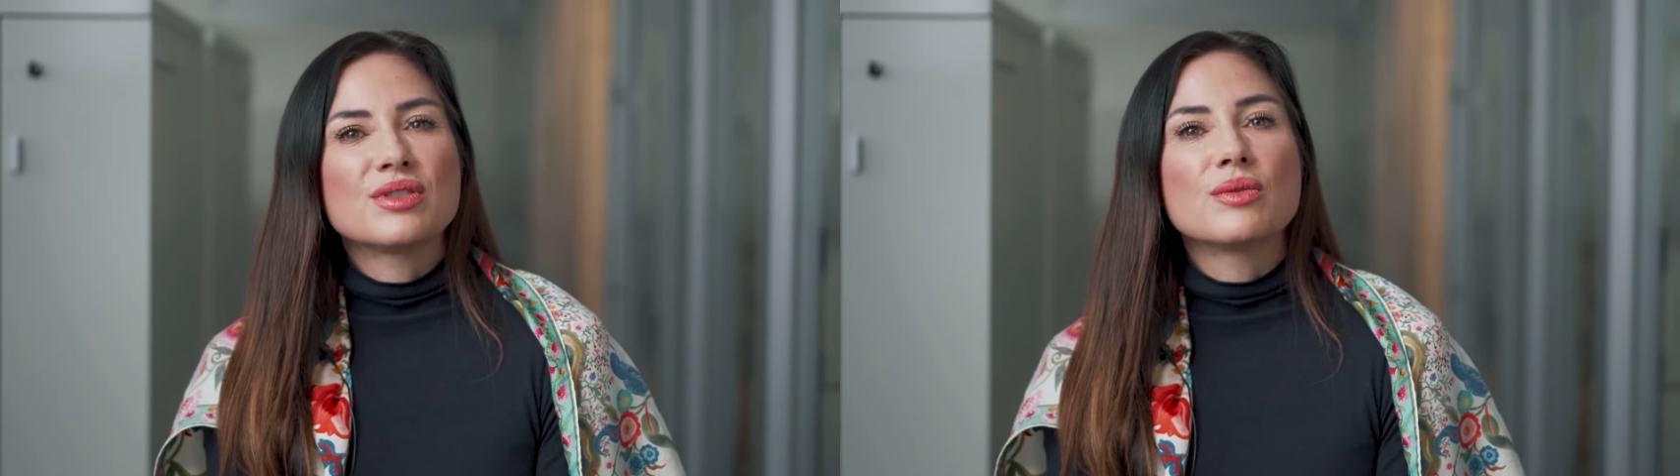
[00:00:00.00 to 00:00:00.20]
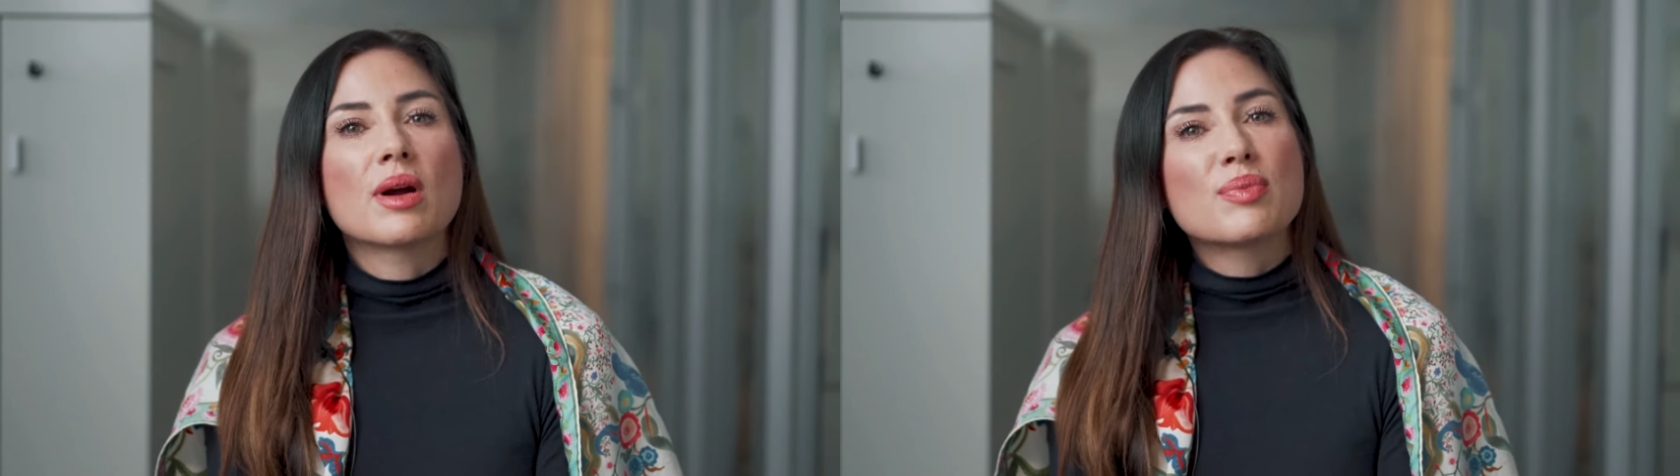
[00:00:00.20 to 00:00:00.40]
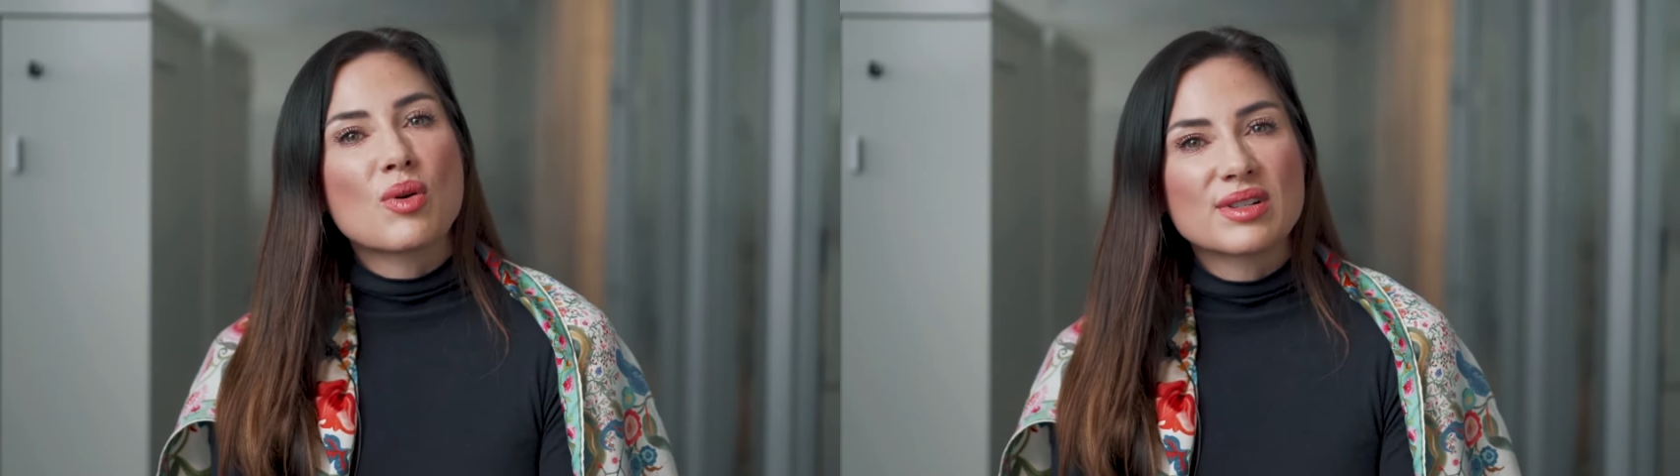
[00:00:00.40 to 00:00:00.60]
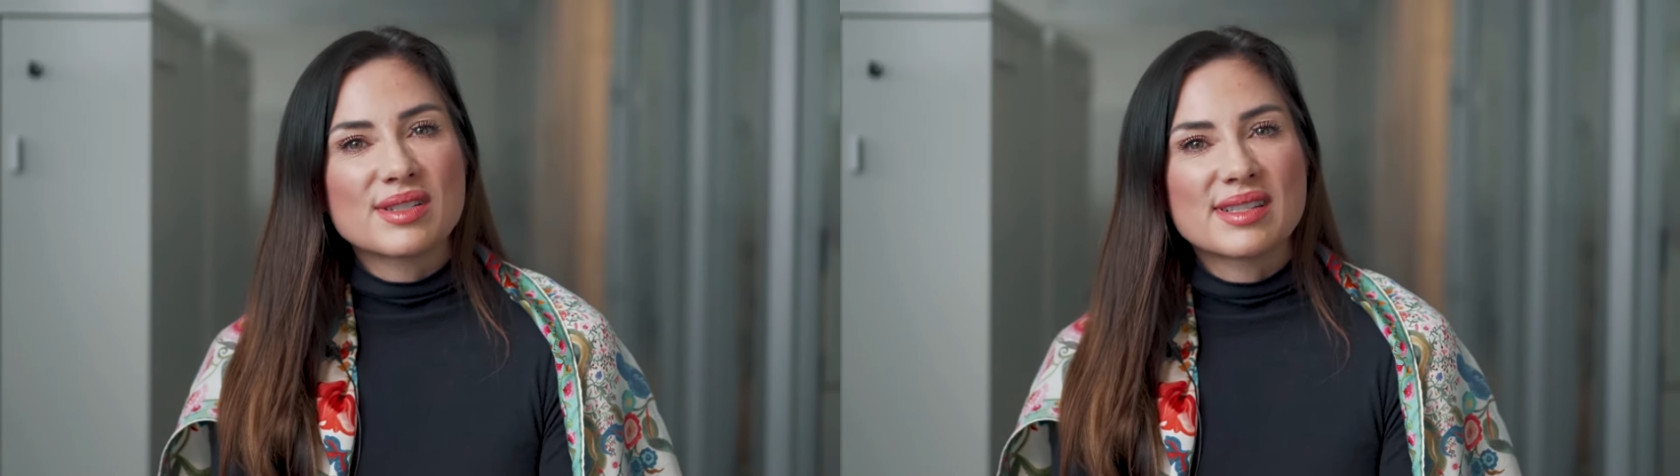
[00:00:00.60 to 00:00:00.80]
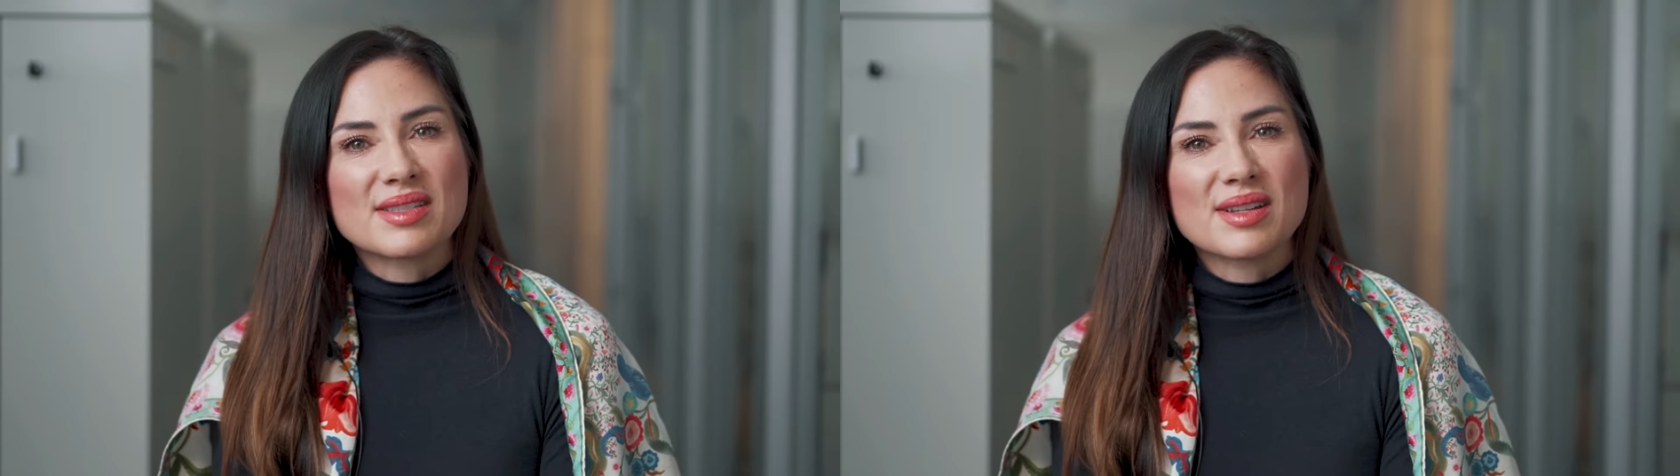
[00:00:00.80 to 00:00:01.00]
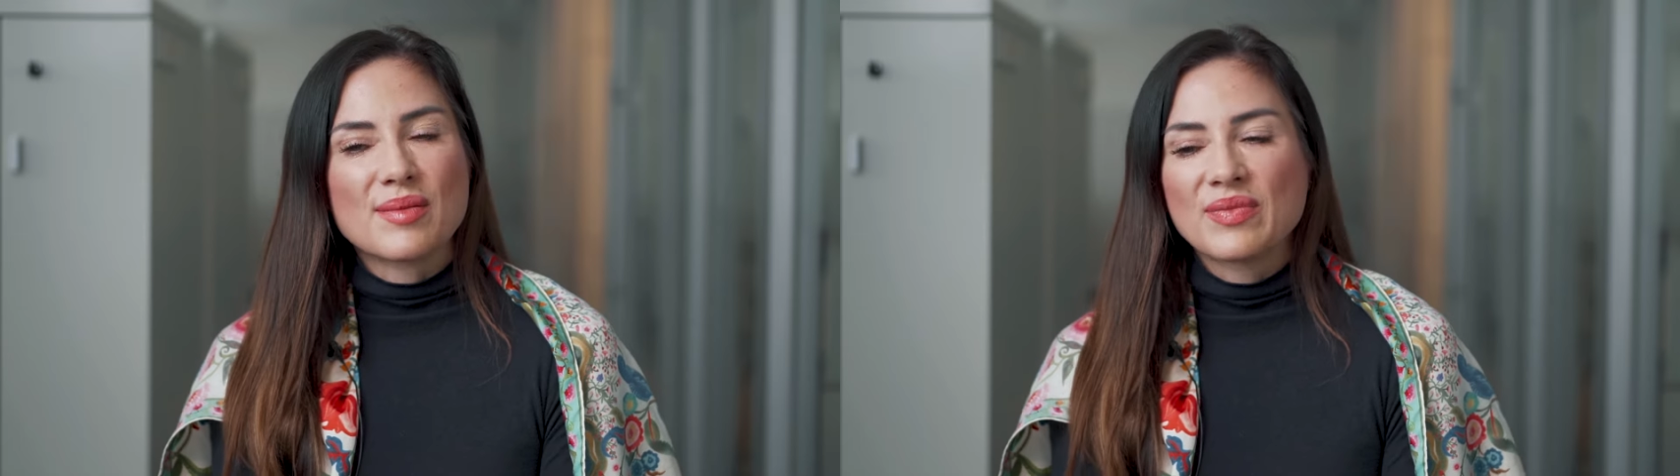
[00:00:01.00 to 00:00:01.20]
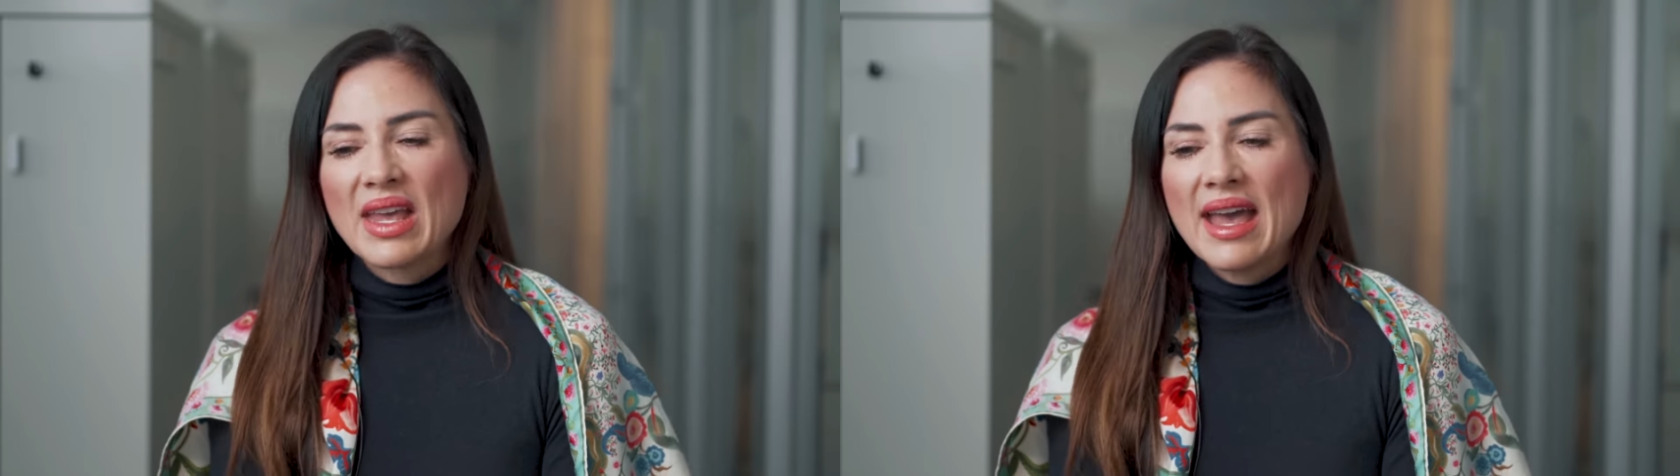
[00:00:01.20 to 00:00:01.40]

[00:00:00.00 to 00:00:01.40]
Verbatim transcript: to our portal system.